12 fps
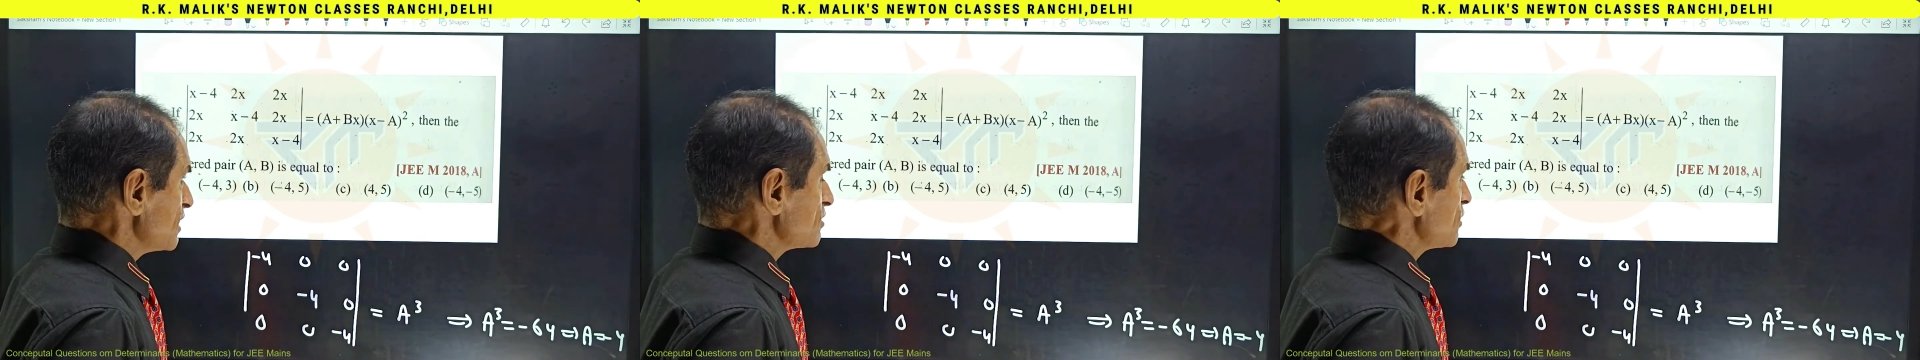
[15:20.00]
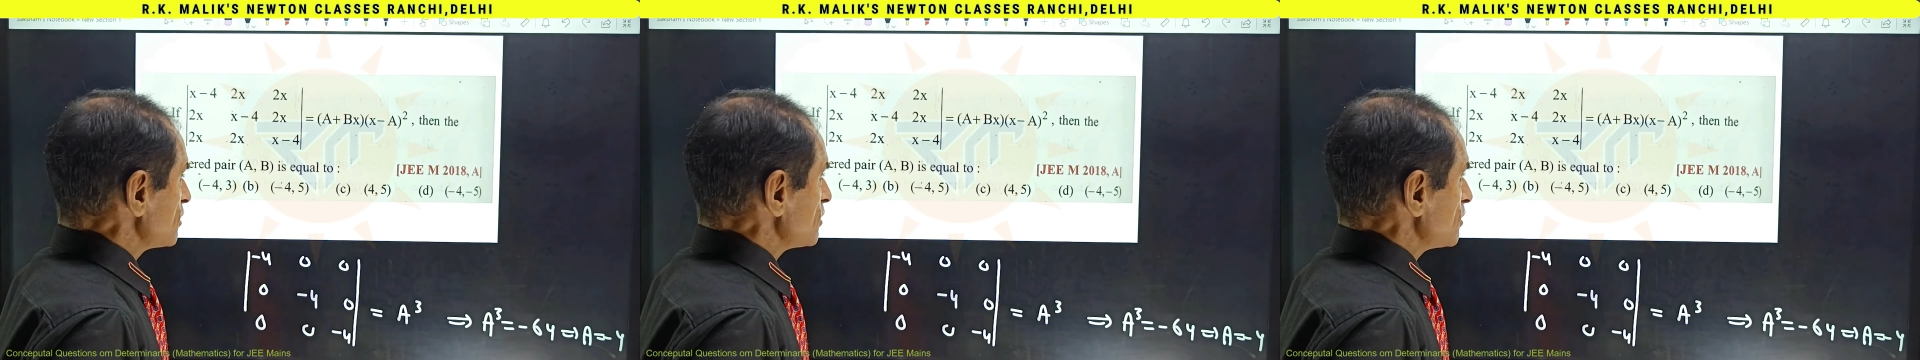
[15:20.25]

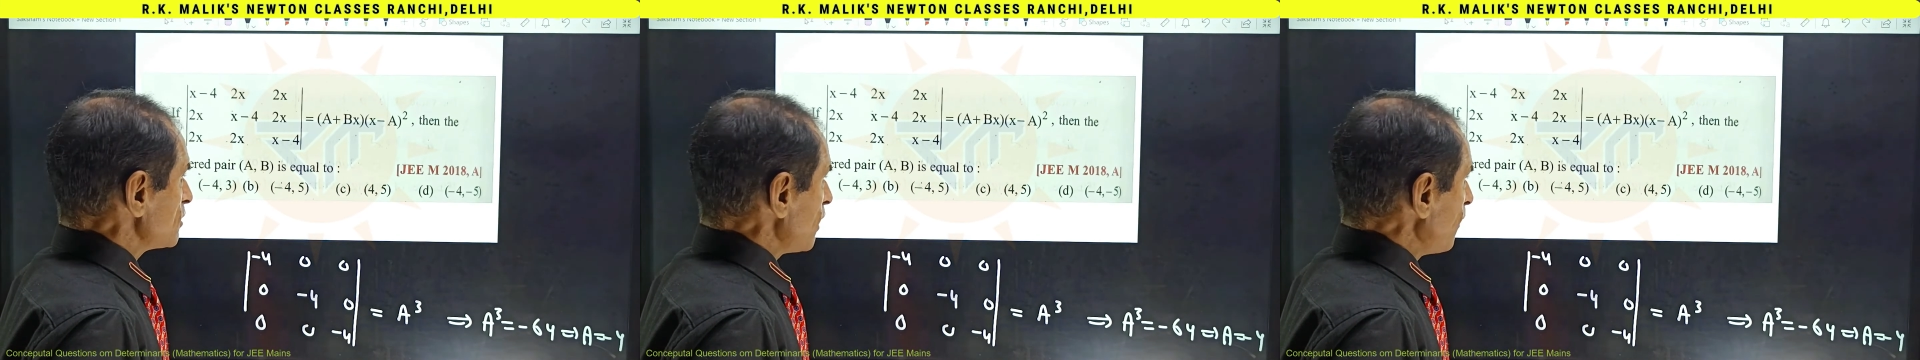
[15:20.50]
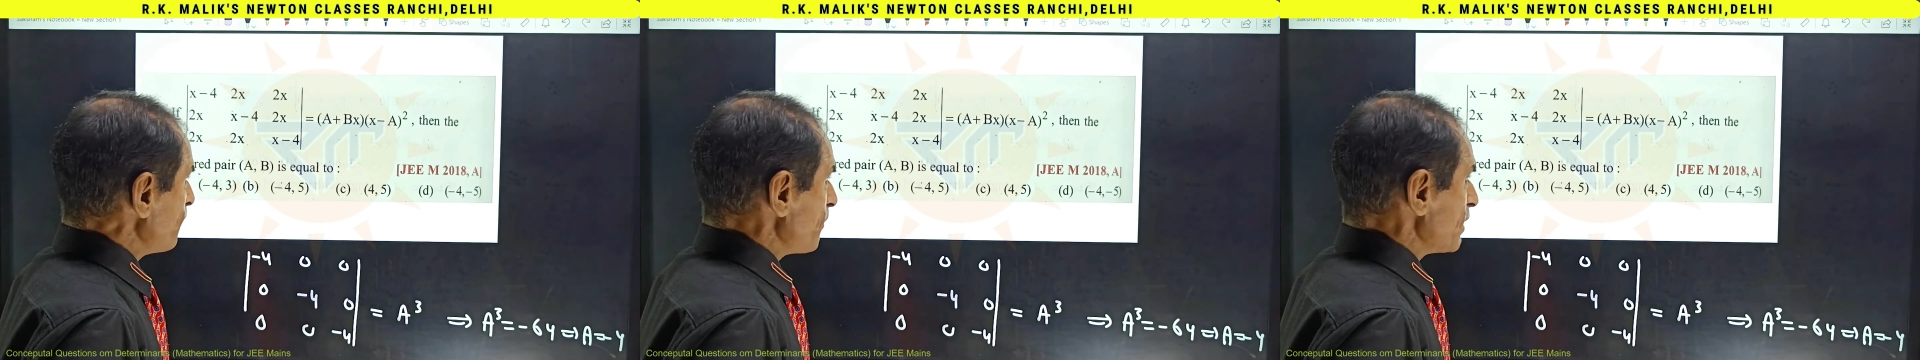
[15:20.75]
that
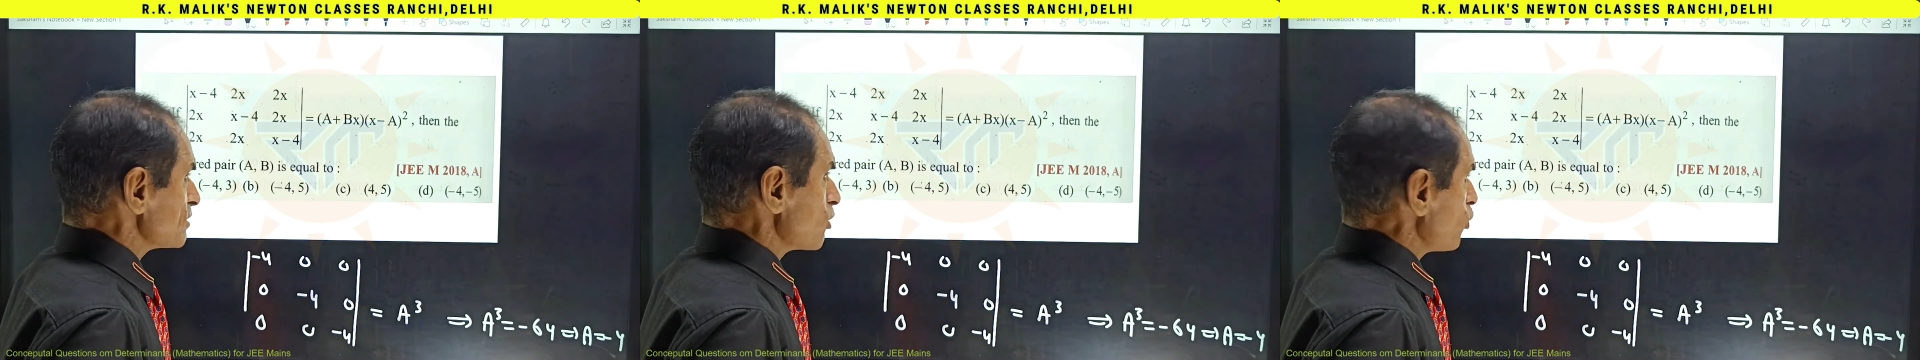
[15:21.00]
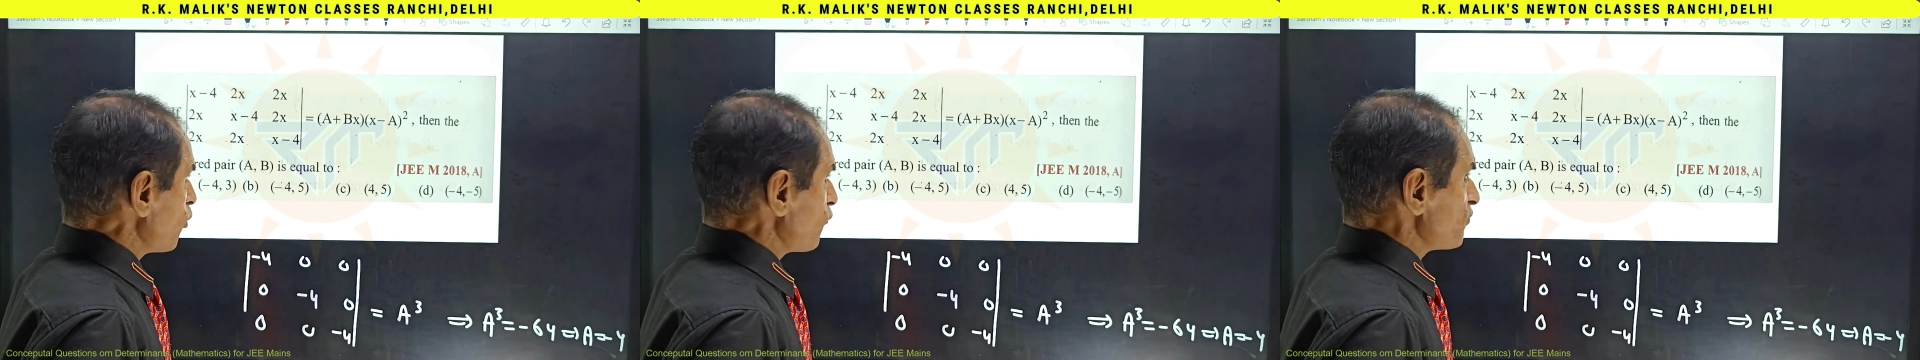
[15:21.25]

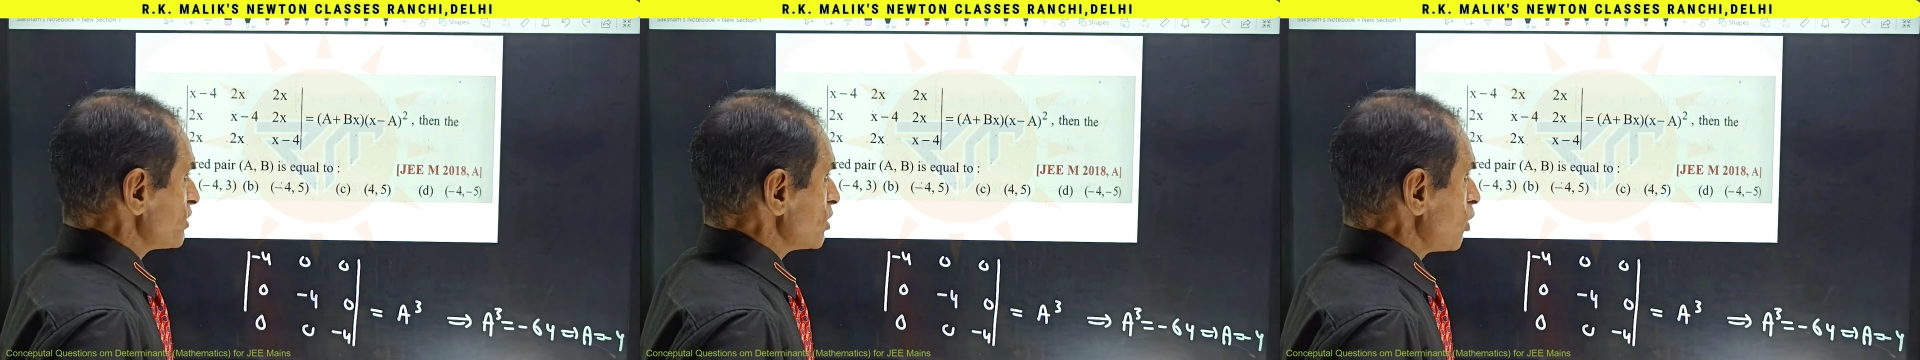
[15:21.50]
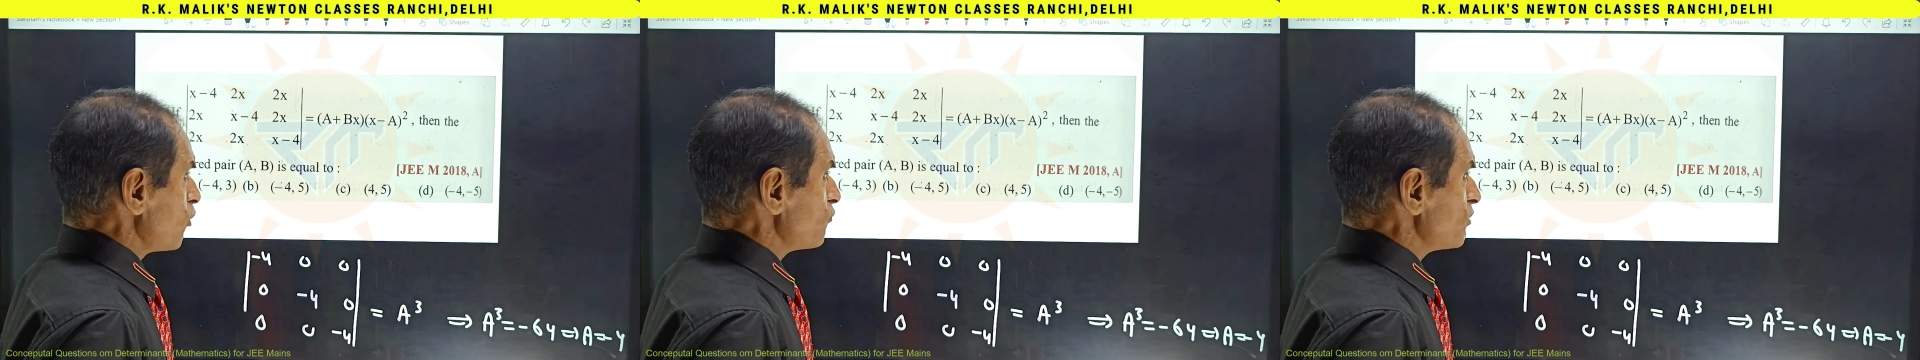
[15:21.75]
compare the
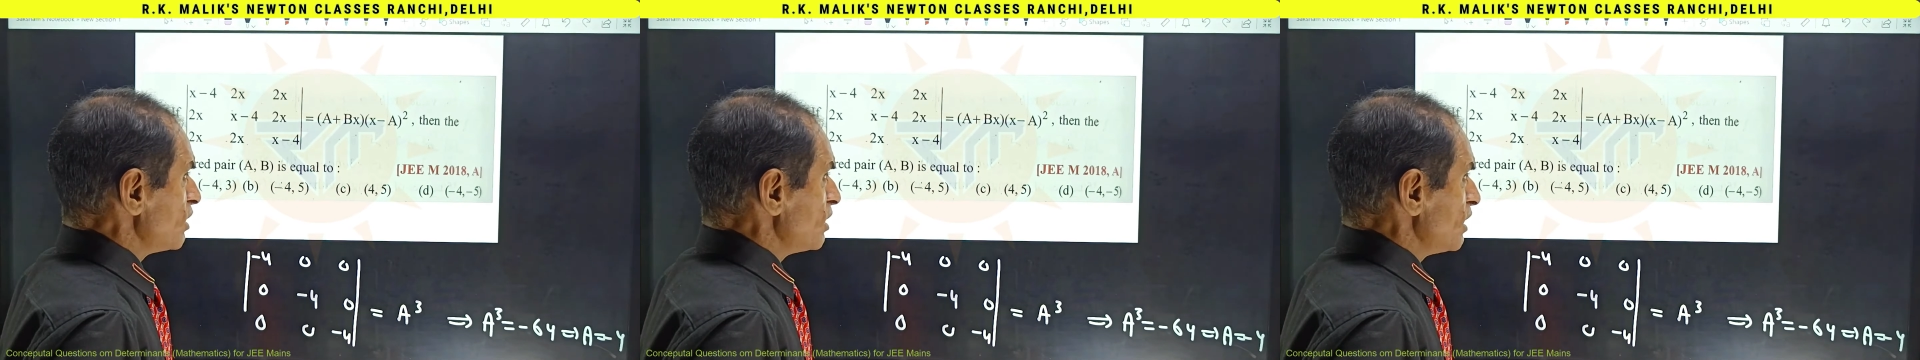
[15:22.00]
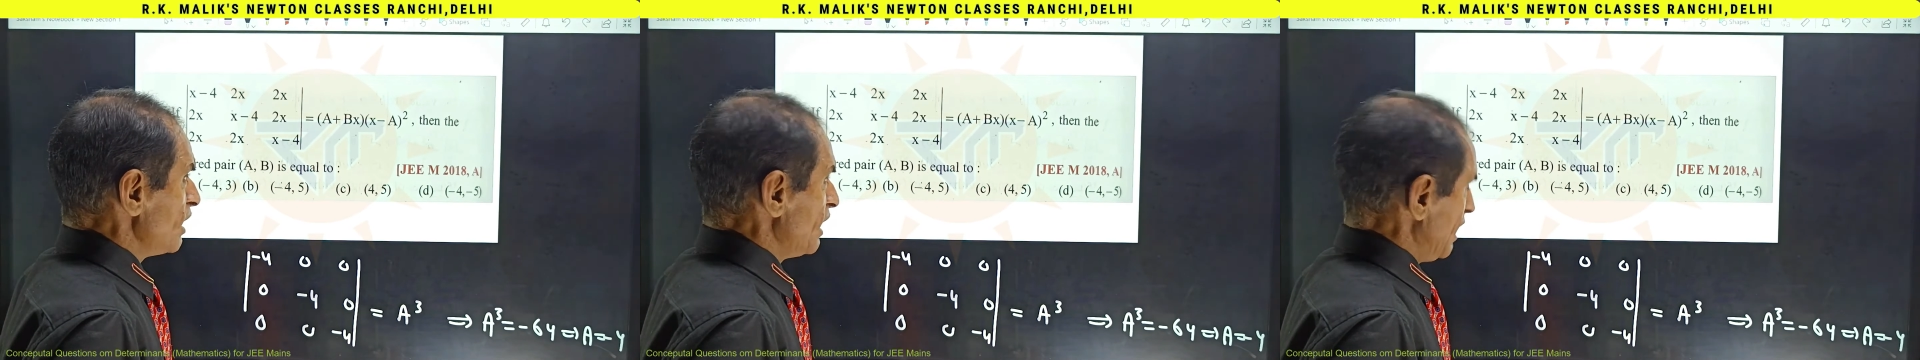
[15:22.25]
coefficient of
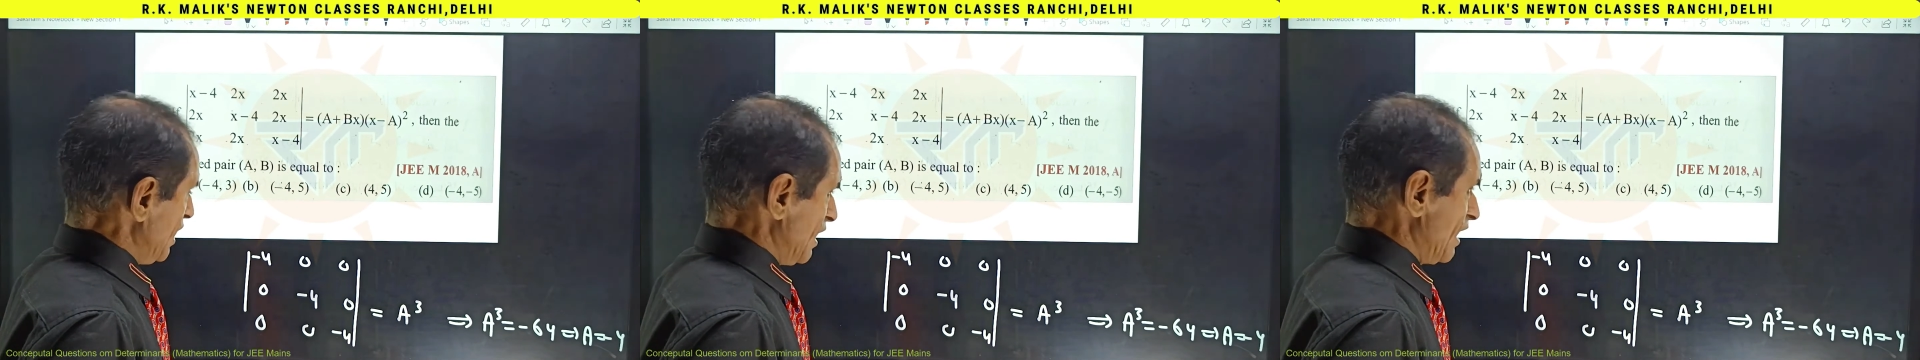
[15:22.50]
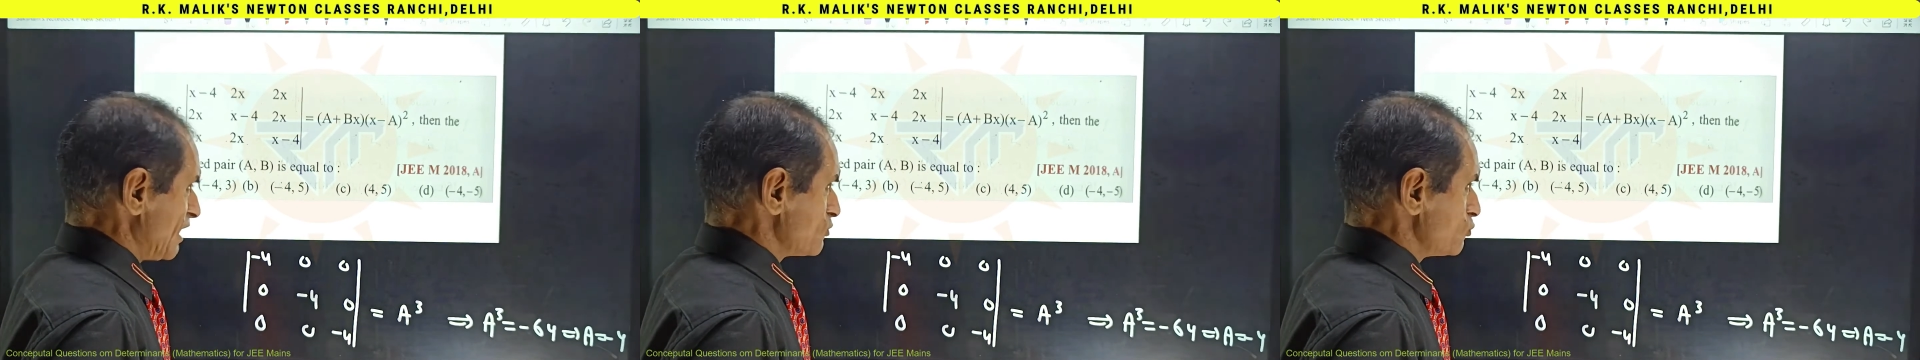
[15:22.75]

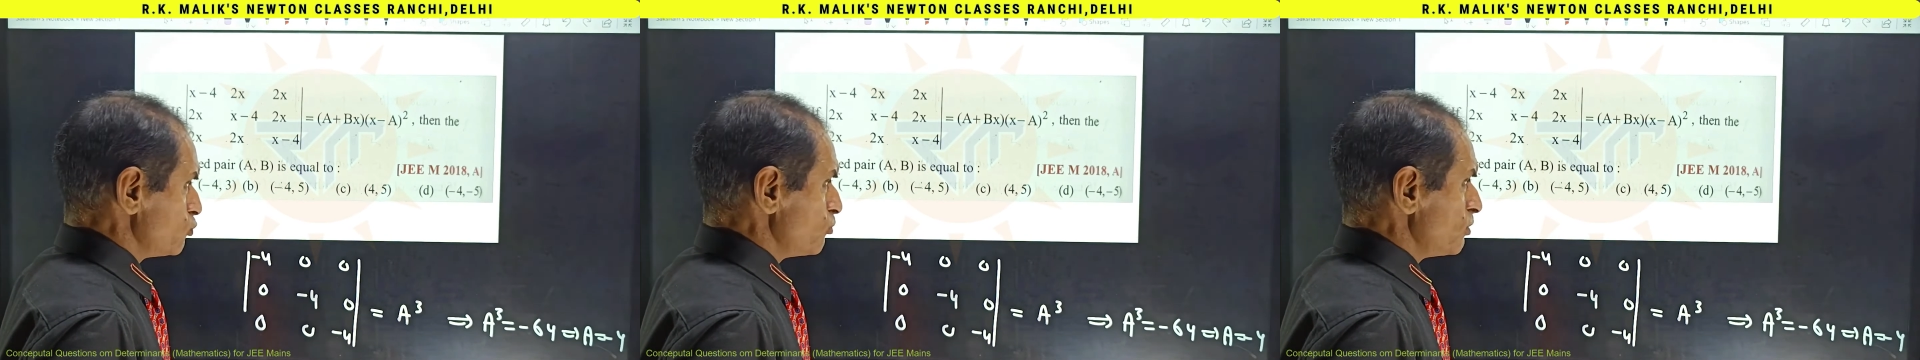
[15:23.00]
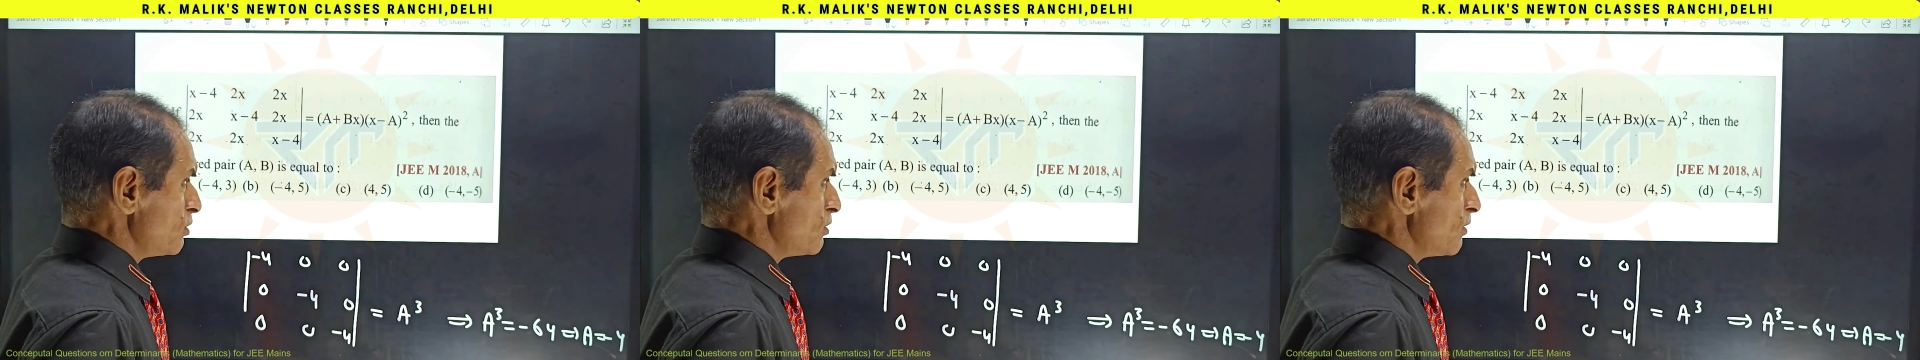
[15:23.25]
x
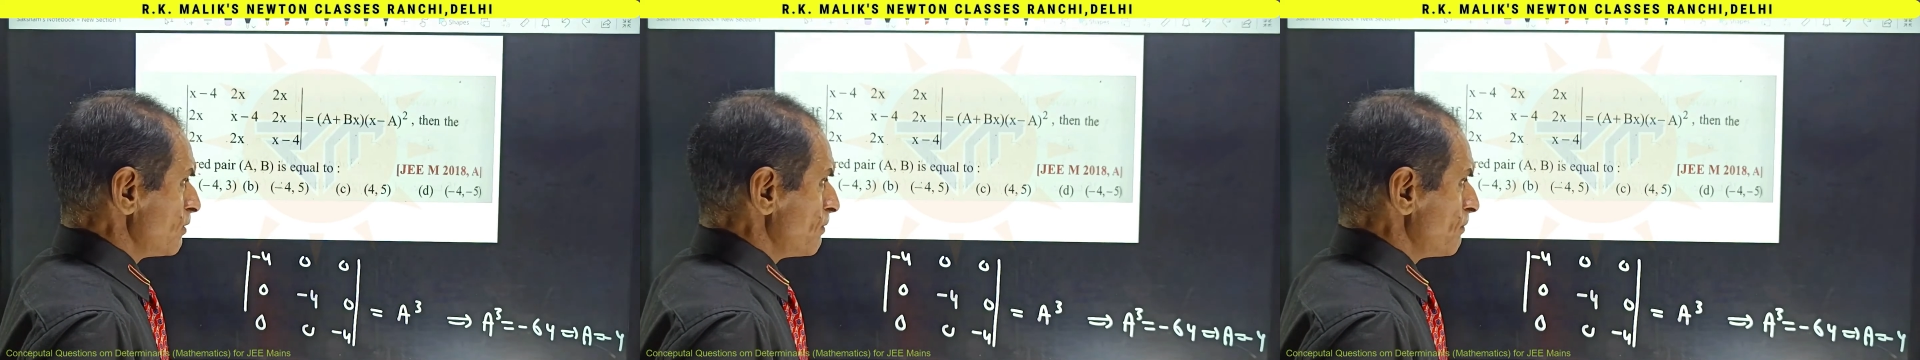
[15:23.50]
cube.